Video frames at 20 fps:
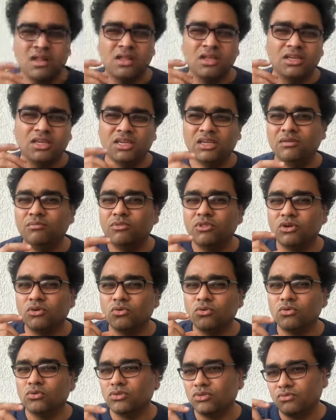keep the
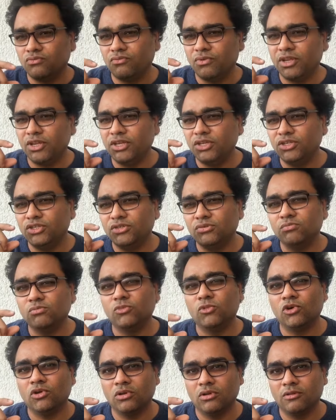goals very
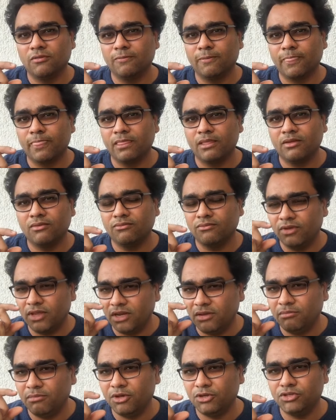small
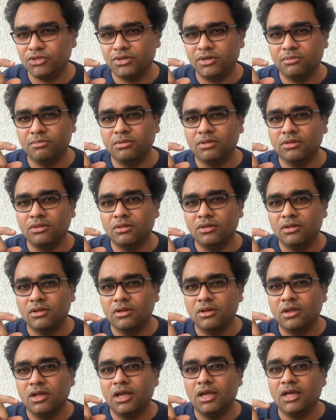very measurable
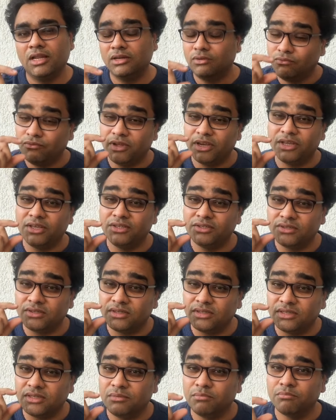and very
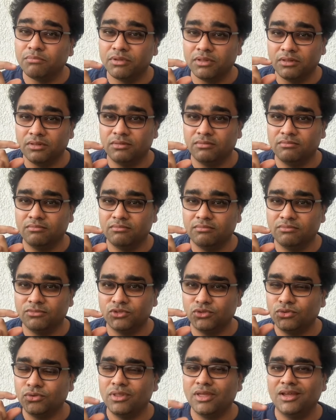simple
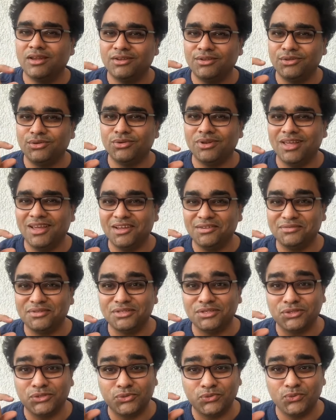so that you'll have
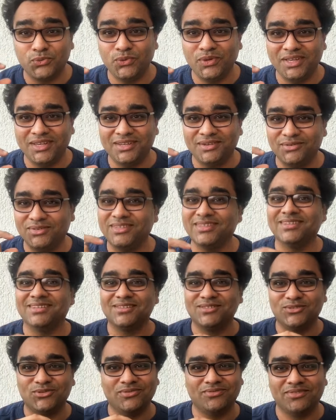the sweet
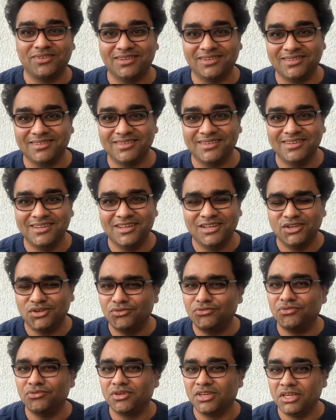results of it
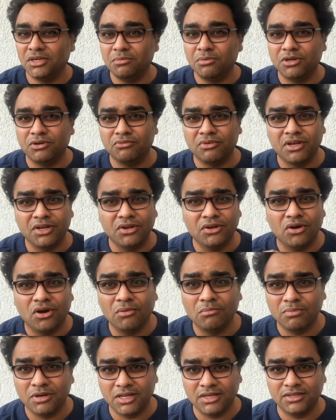if you keep it very
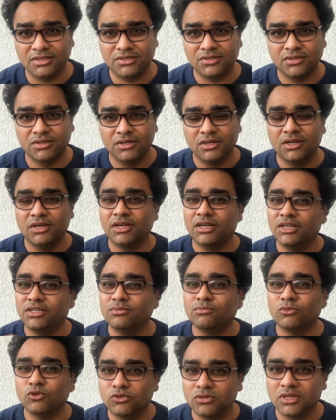complex it is
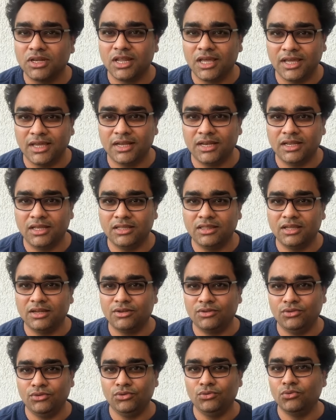most likely that
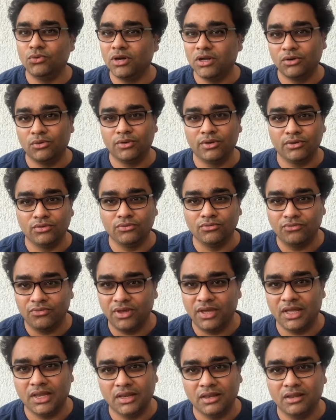you are going to
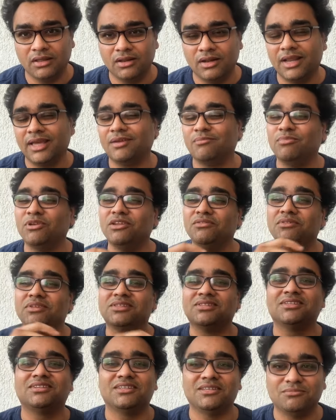fail like
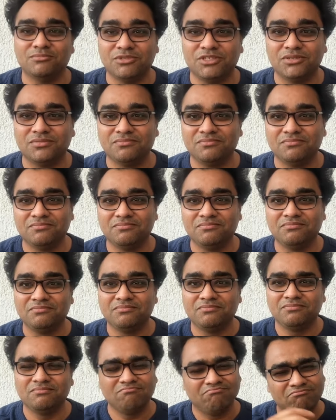previous attempts
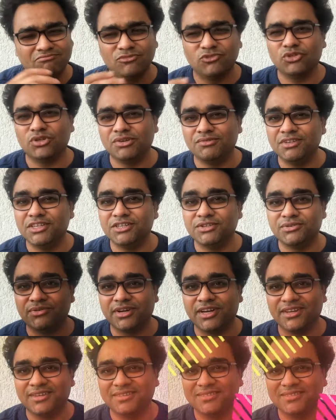so give it a try